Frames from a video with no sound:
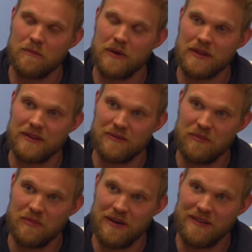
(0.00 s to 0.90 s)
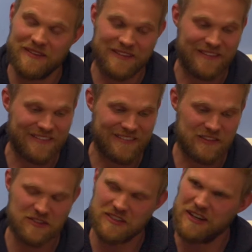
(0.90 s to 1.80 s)
But
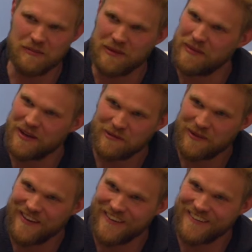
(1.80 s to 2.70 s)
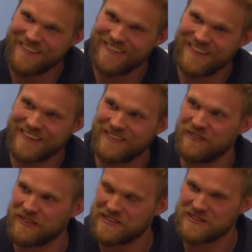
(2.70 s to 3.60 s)
there's got to be a better way. Like
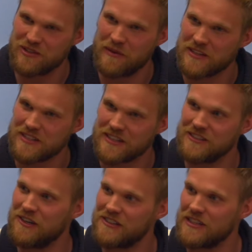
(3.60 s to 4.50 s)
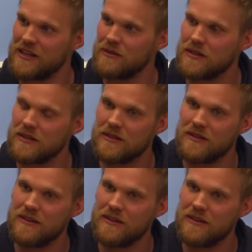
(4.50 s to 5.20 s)
there's so much technology out there.